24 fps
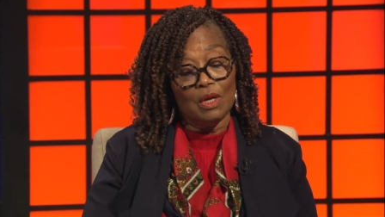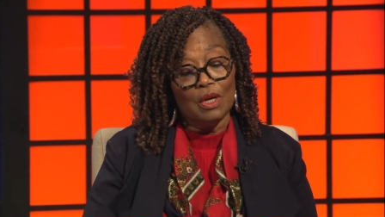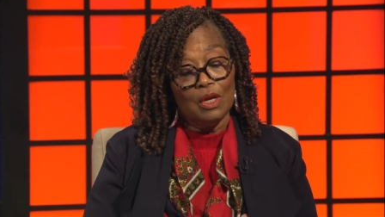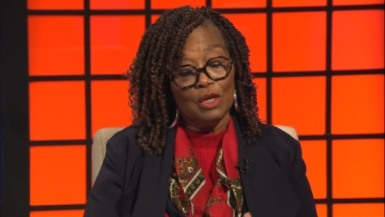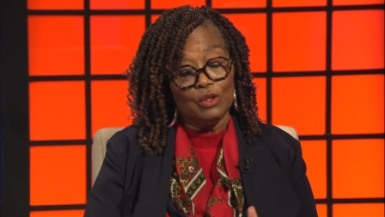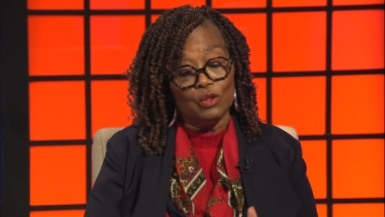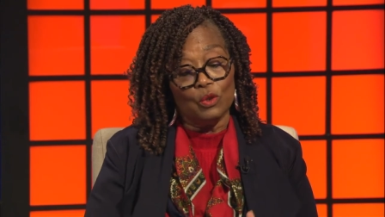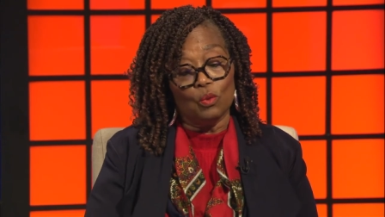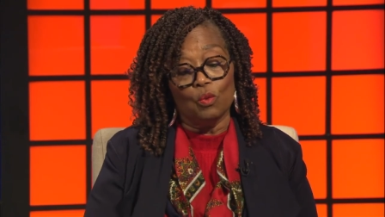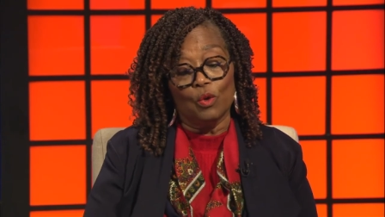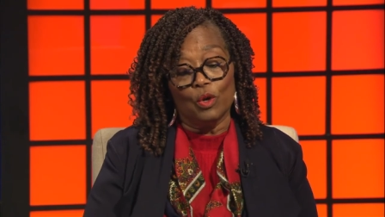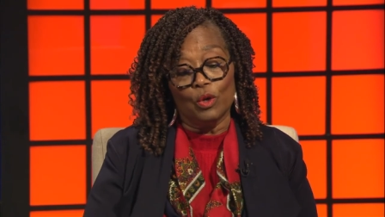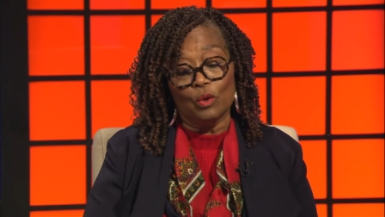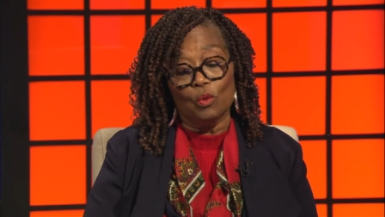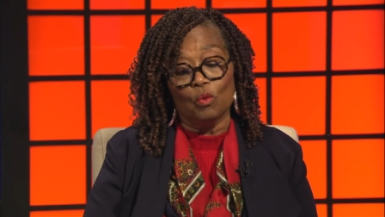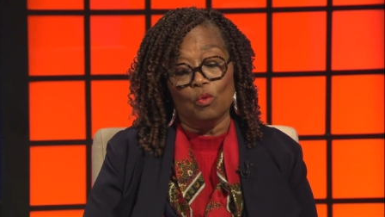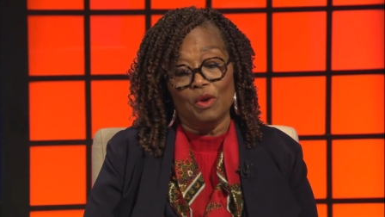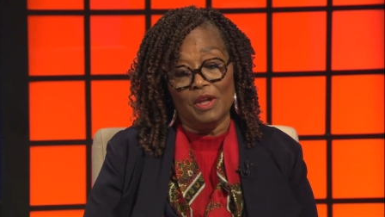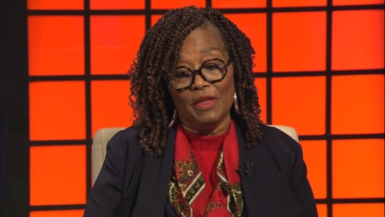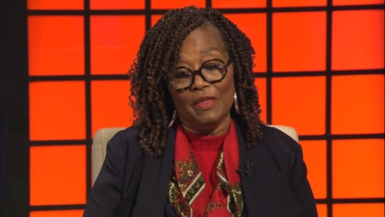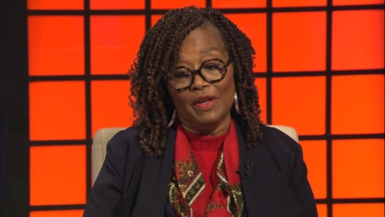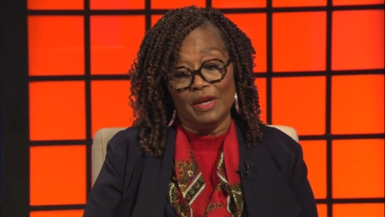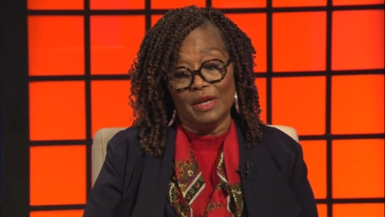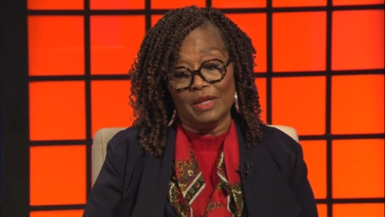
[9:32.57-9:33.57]
to work
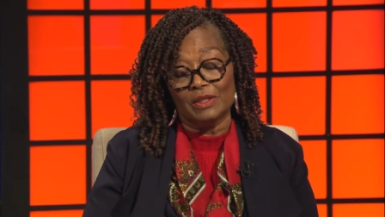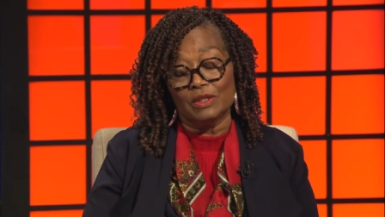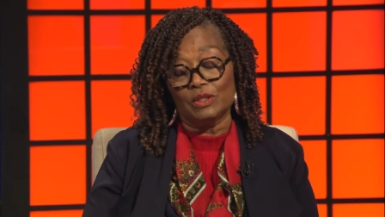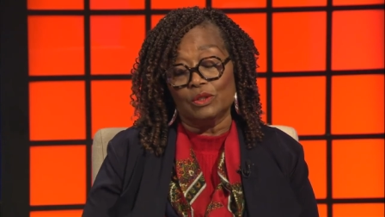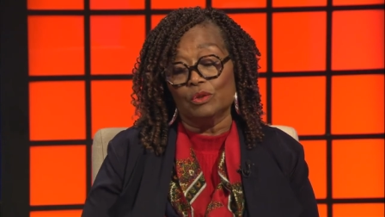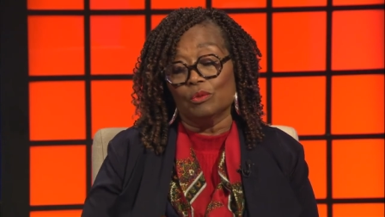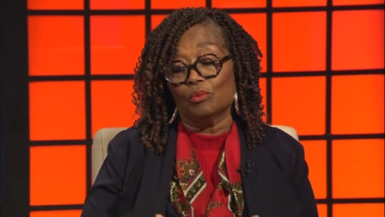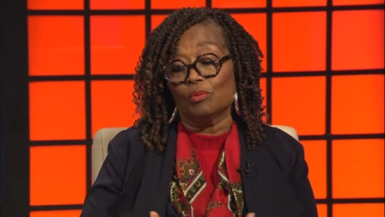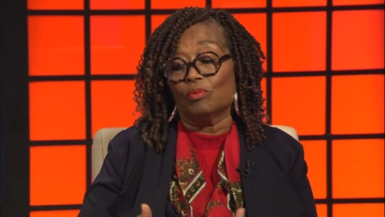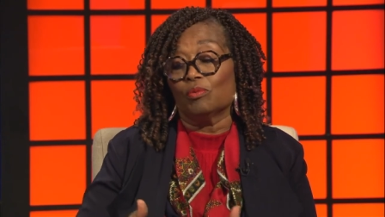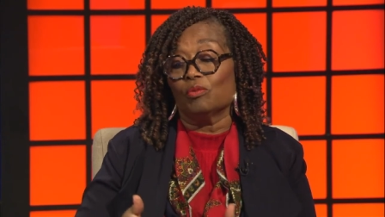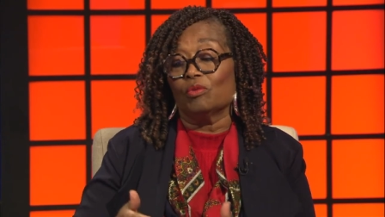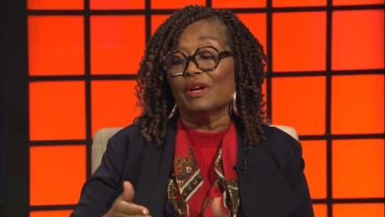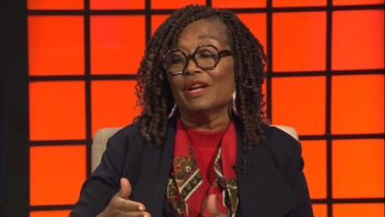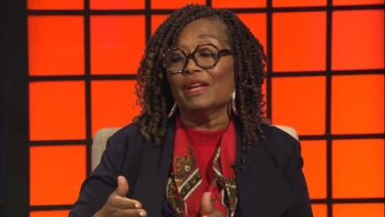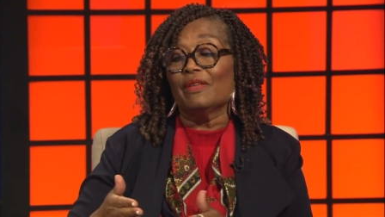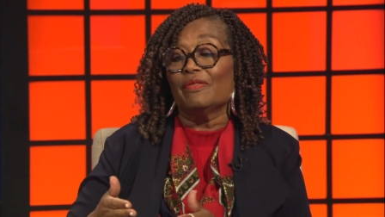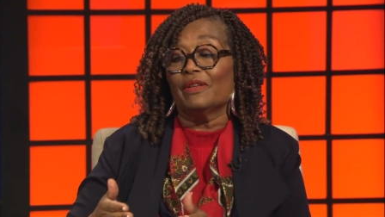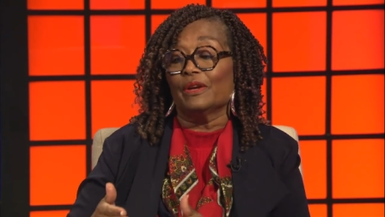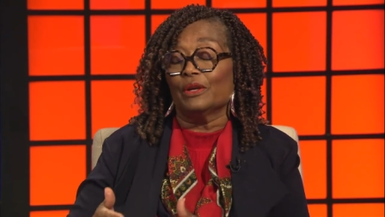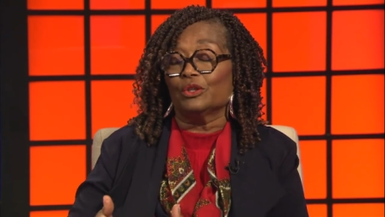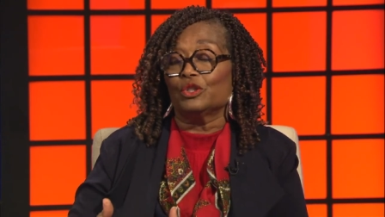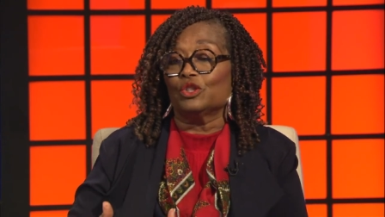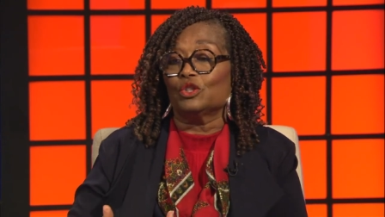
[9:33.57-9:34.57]
with us to bring
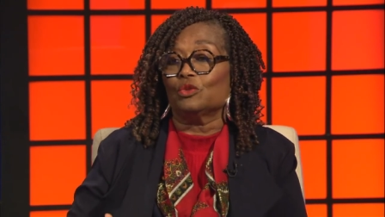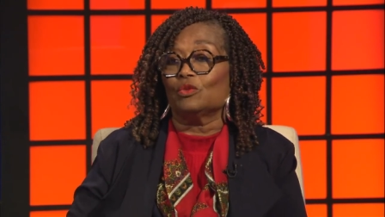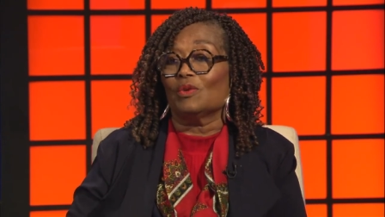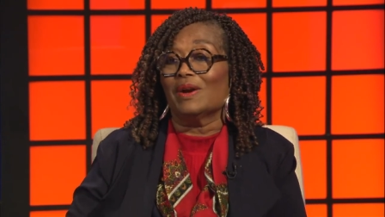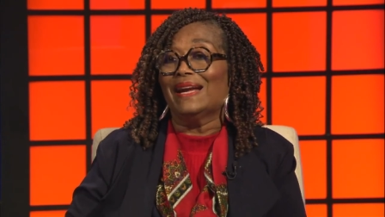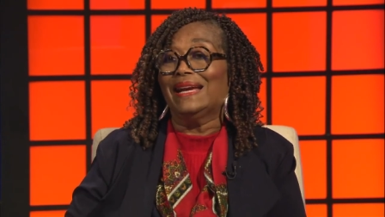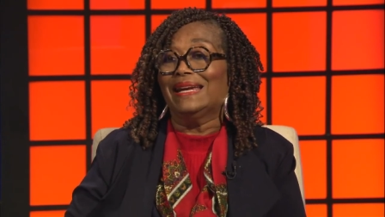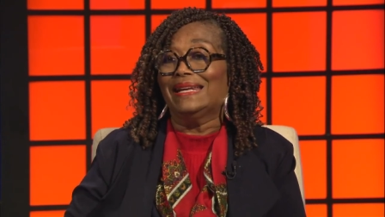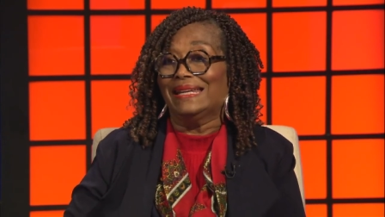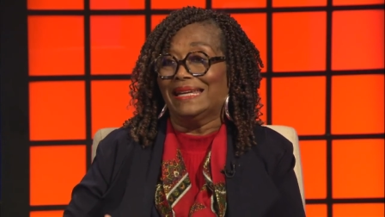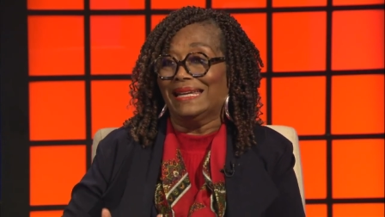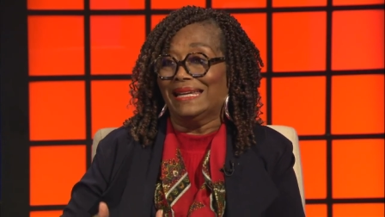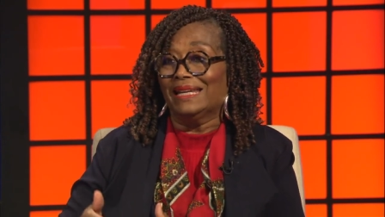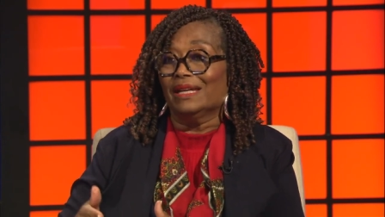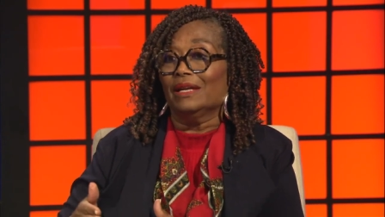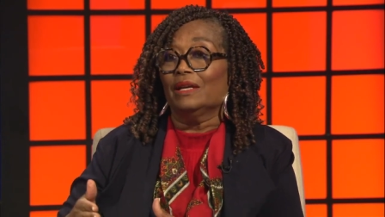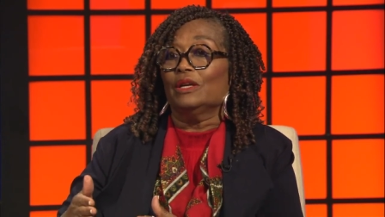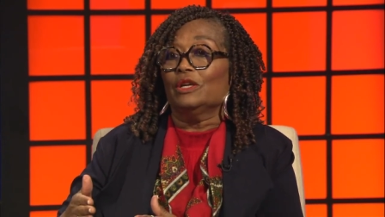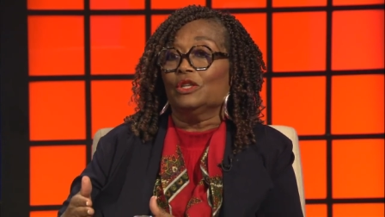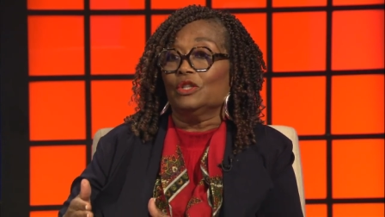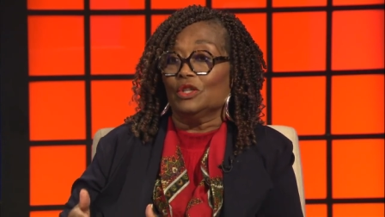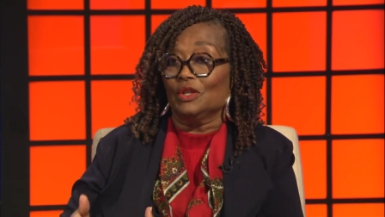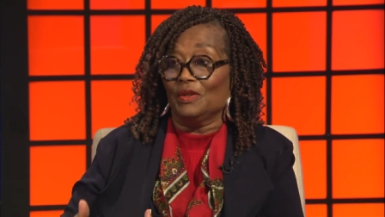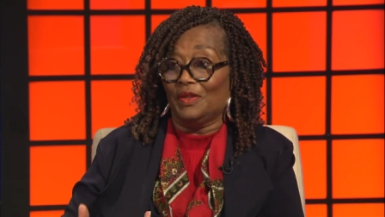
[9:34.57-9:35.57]
their training
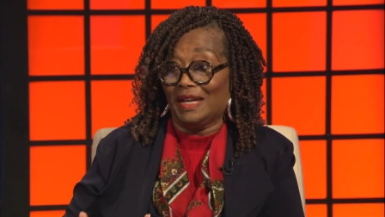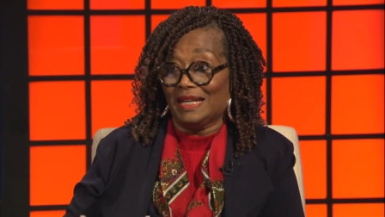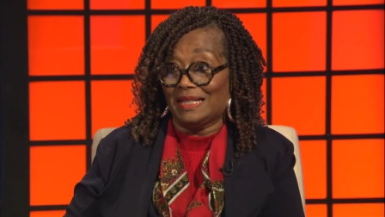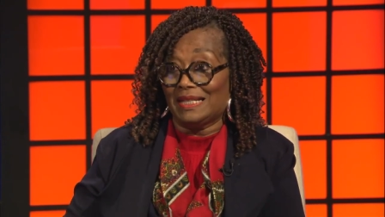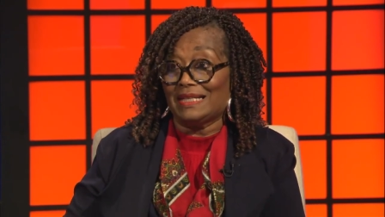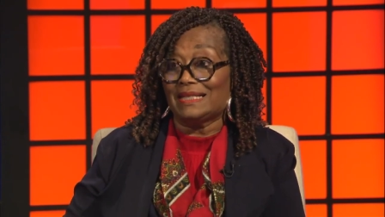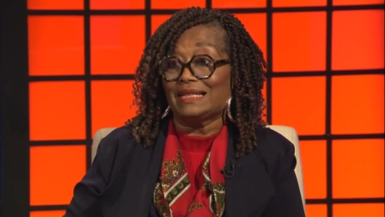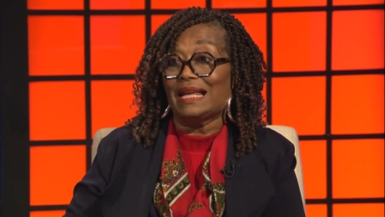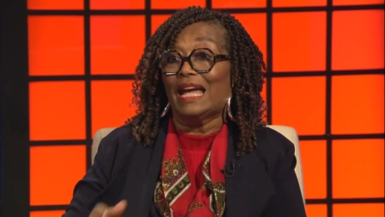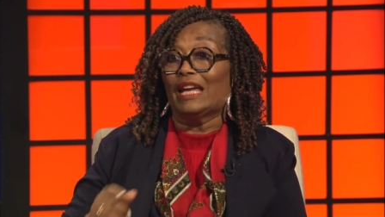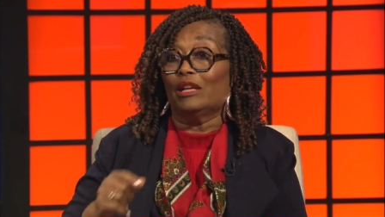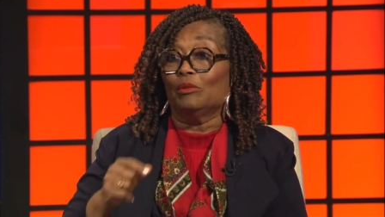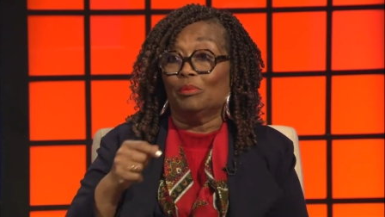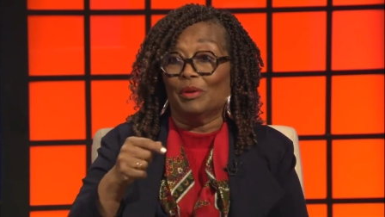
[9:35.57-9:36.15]
to that site.